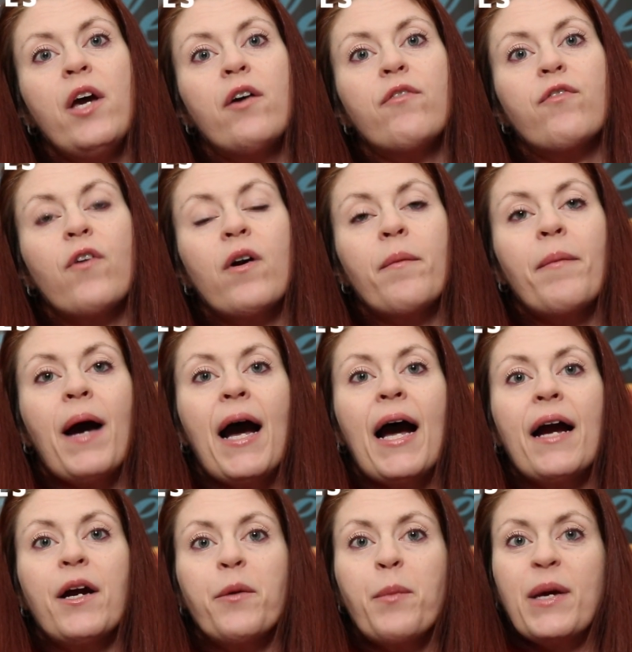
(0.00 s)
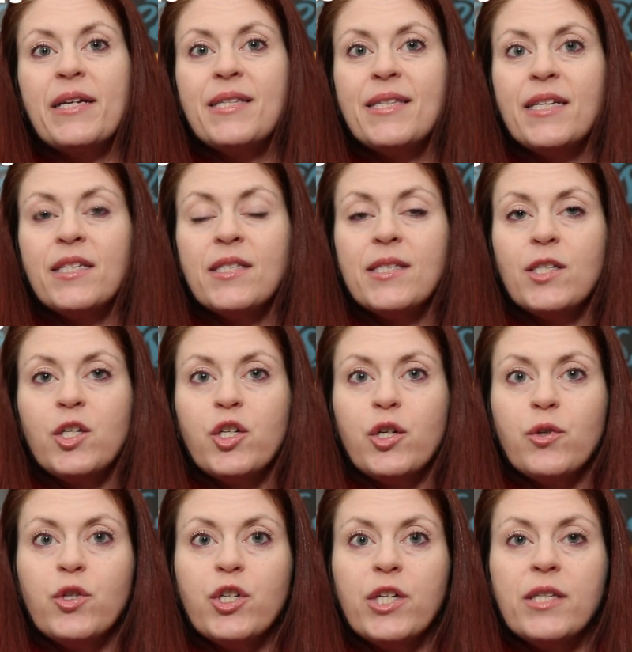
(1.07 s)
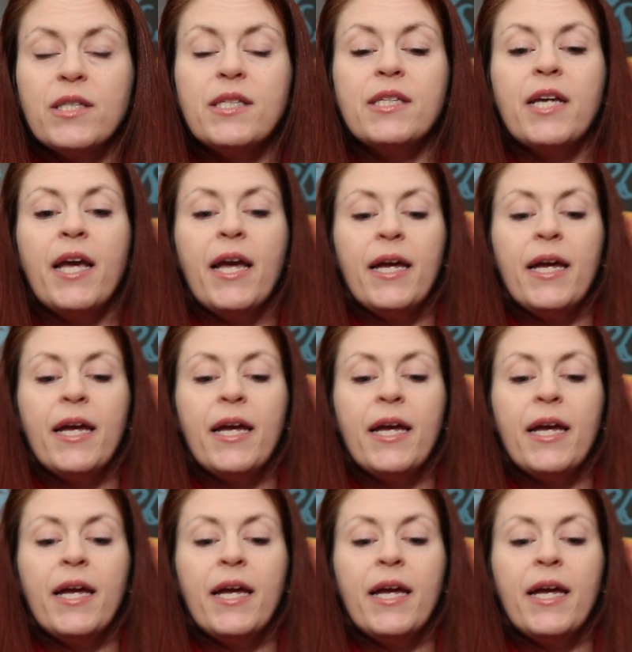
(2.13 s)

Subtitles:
from higher-based institutions.